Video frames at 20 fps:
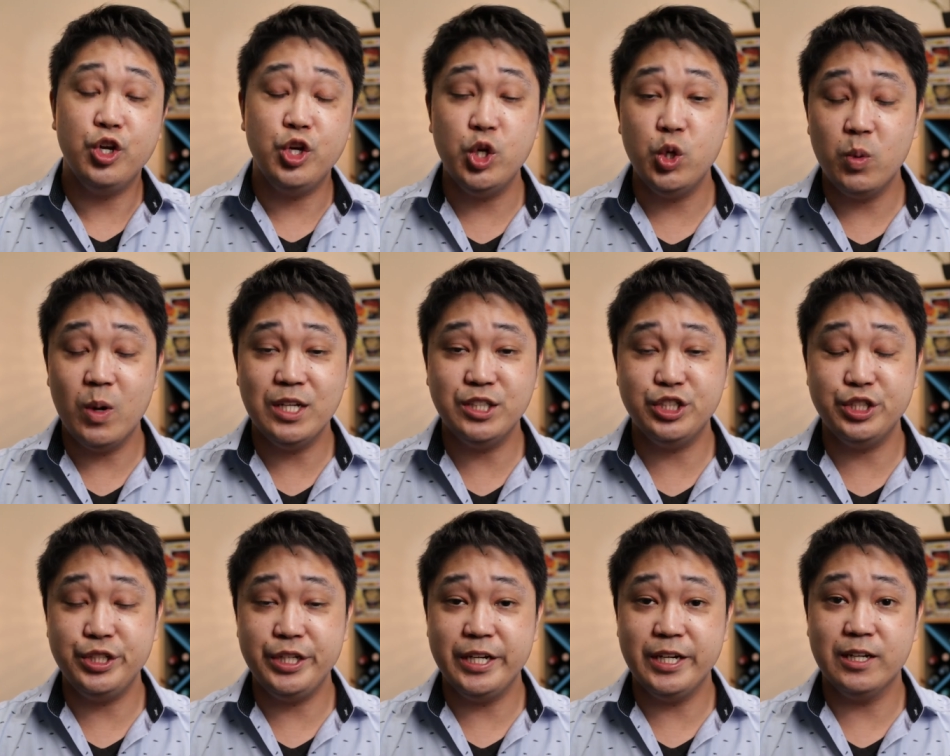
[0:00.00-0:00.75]
new
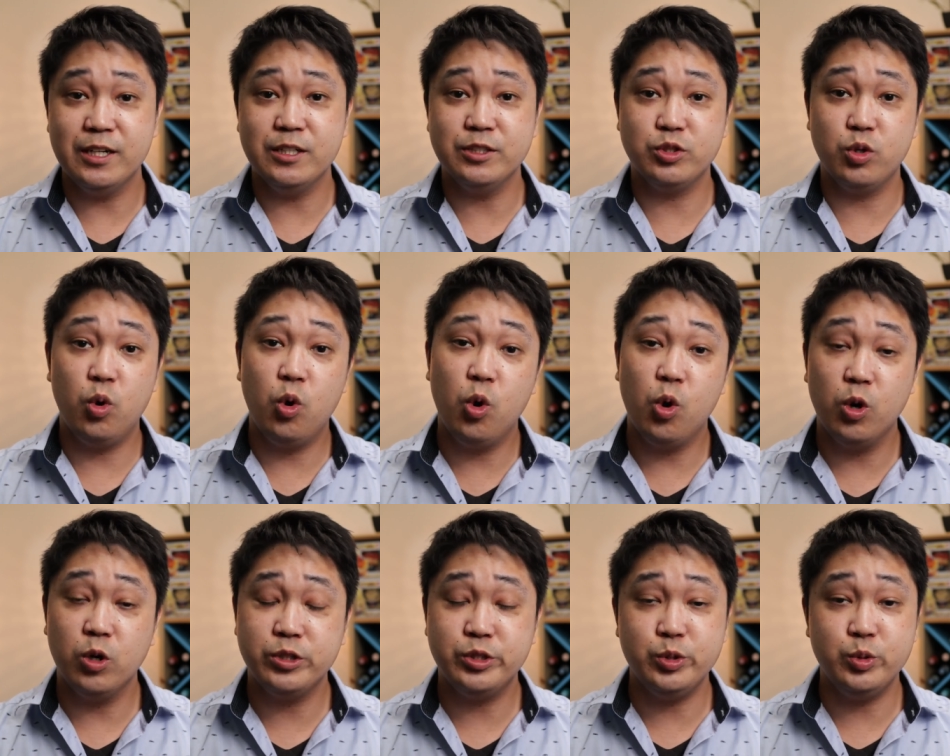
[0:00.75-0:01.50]
engineers,
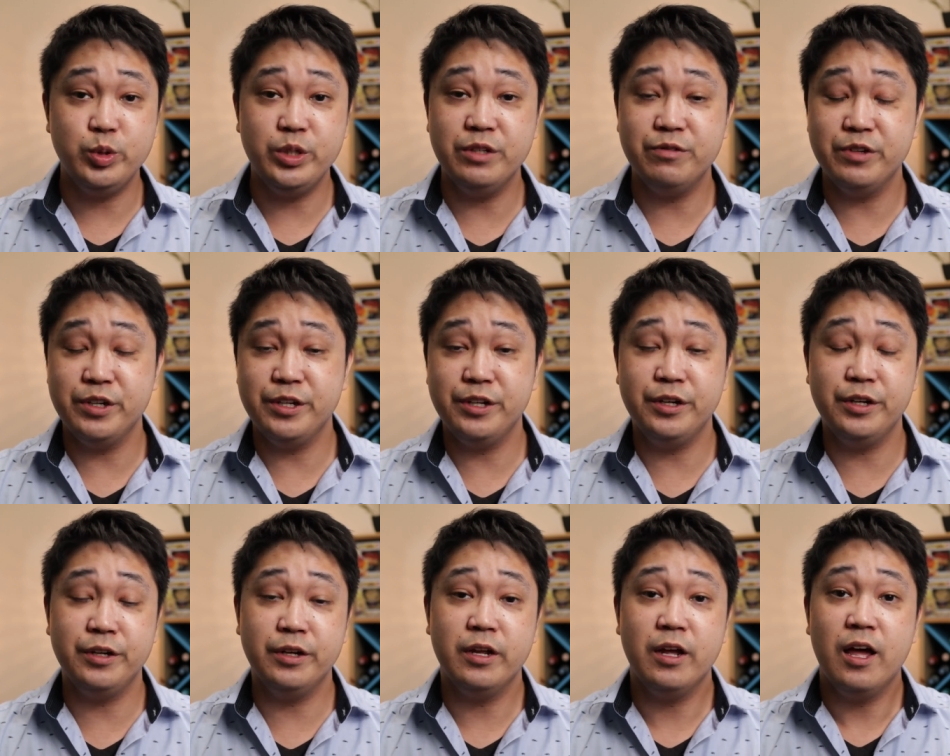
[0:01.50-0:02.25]
or to
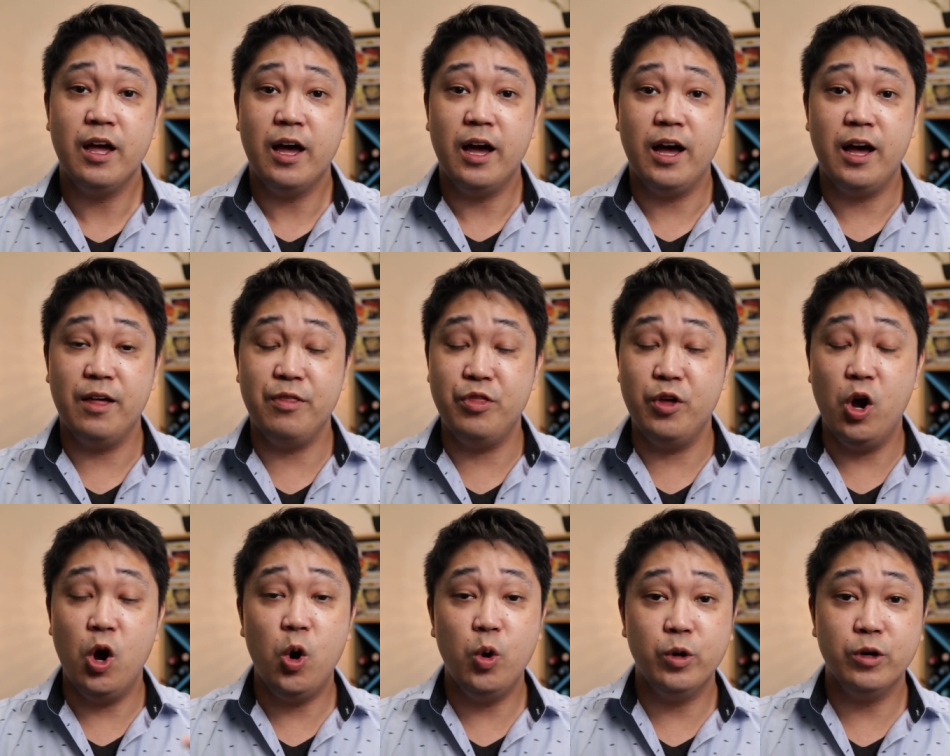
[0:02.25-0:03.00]
even uh,
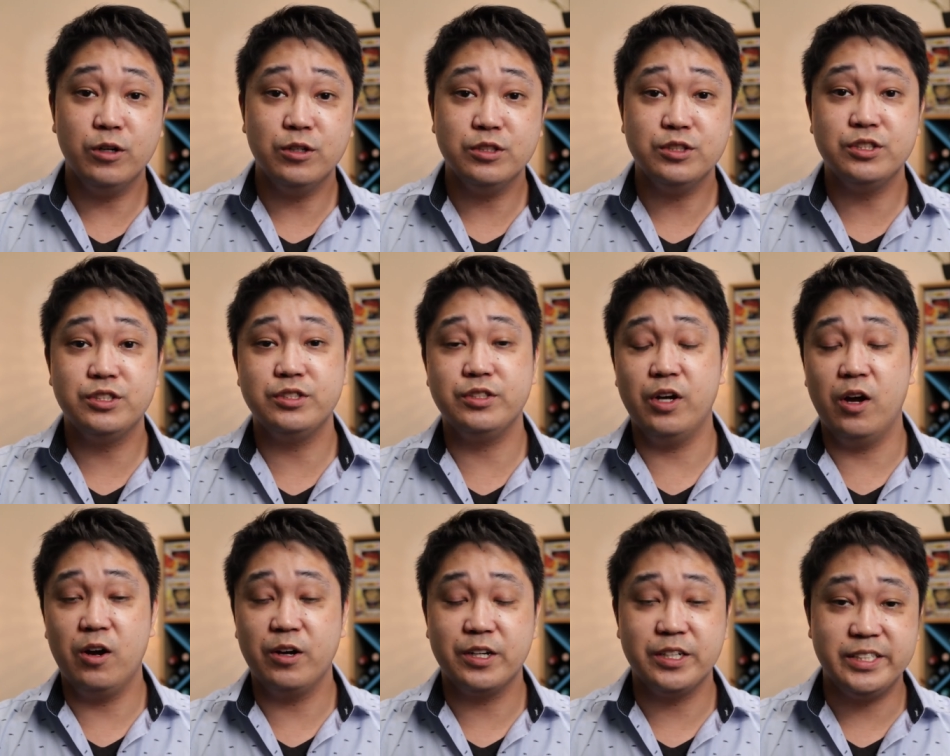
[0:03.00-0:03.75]
the owners,
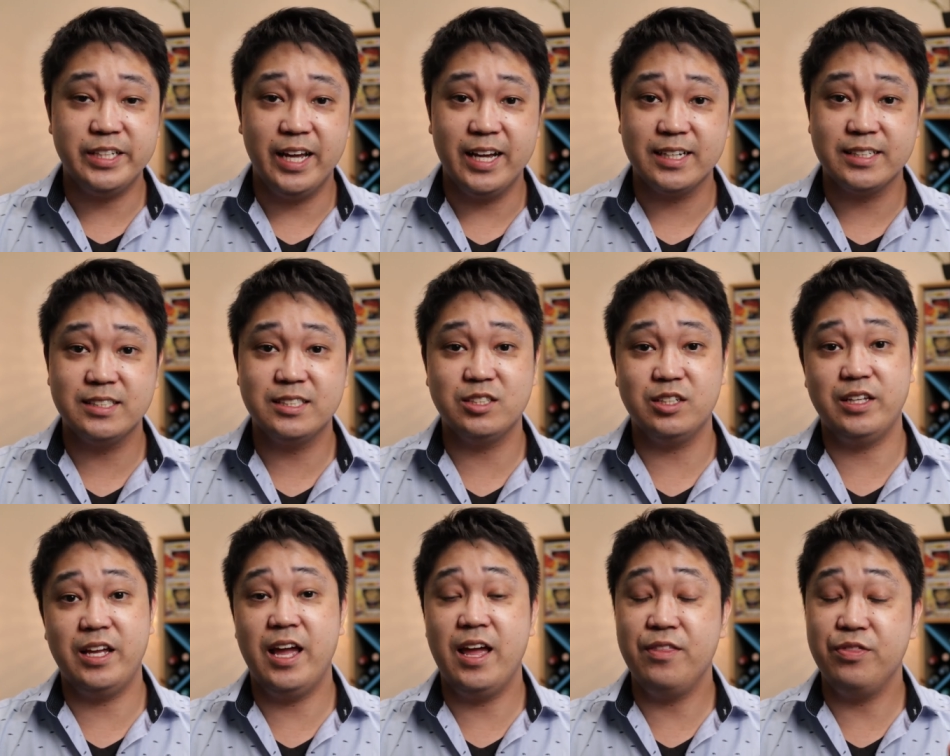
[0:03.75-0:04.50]
the
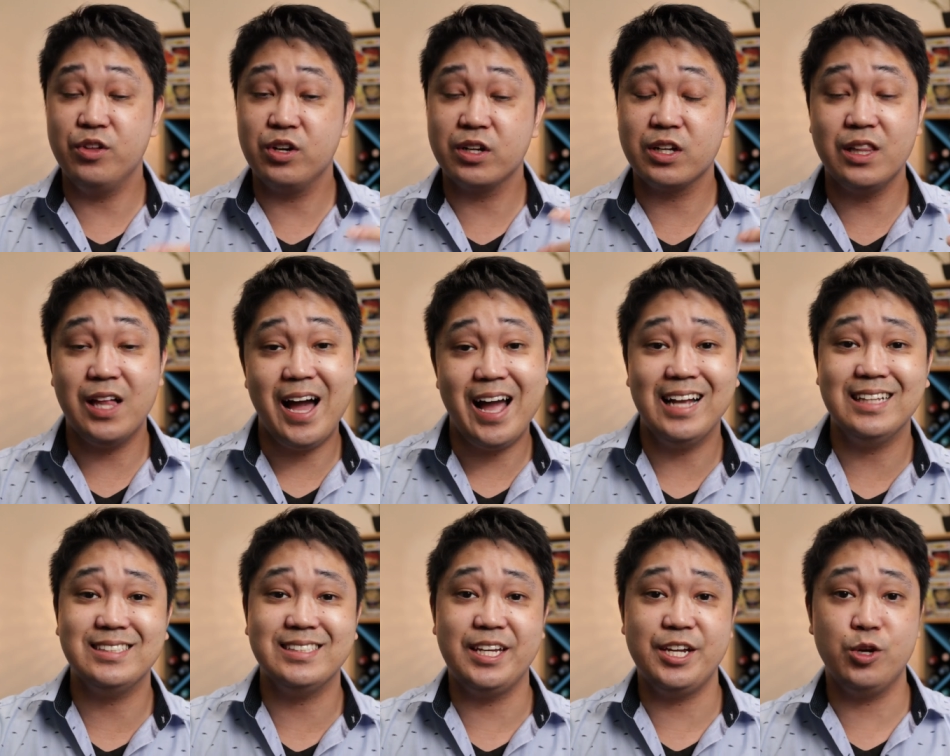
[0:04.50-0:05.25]
architects, and the
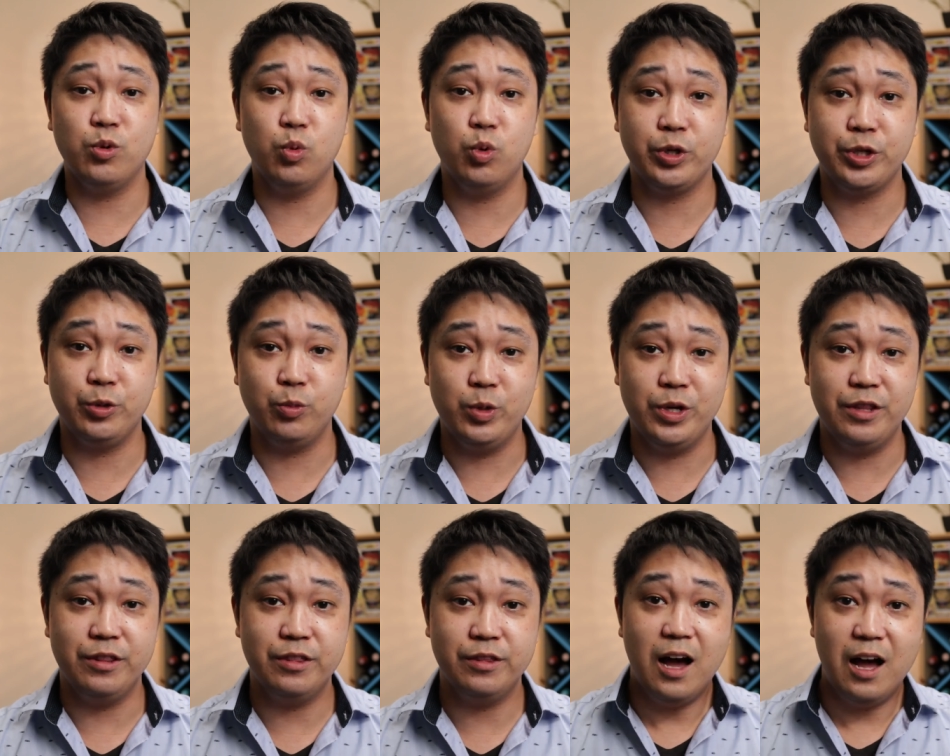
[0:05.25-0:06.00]
clients that you're working
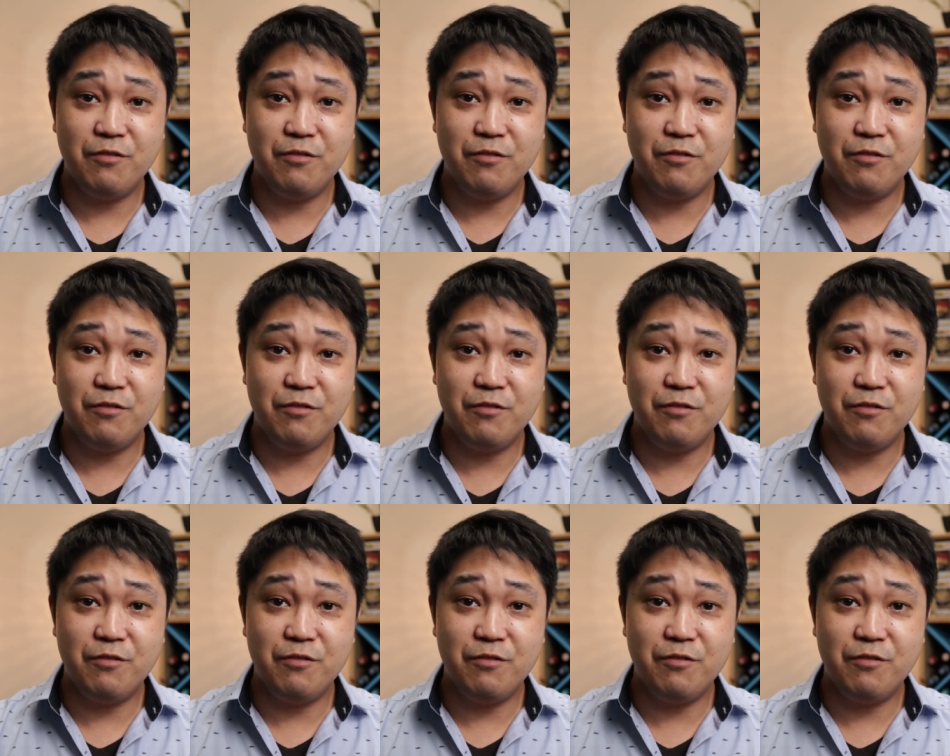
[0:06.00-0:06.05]
with.